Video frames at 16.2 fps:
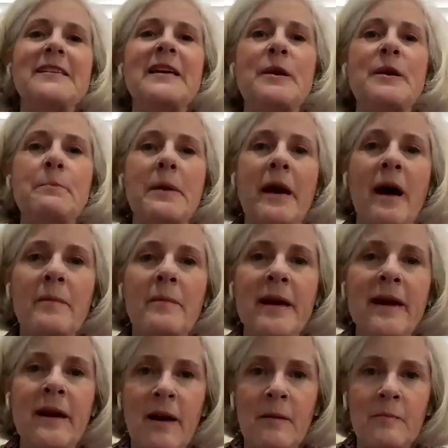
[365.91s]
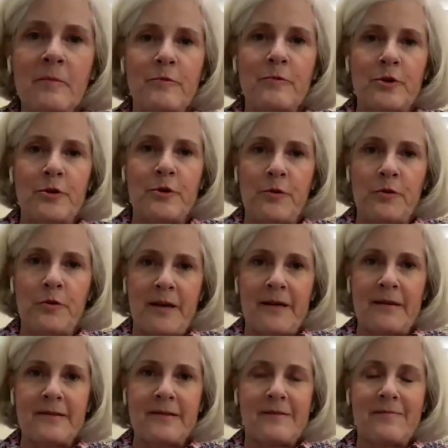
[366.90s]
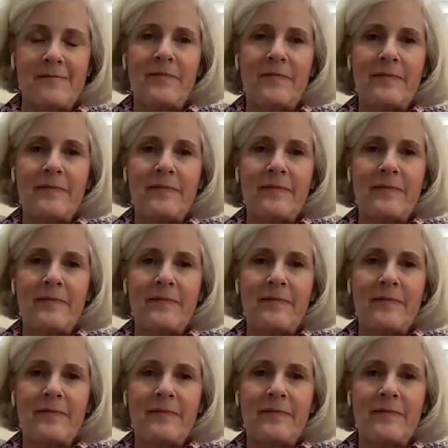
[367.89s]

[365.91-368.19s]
keep coming up with new things.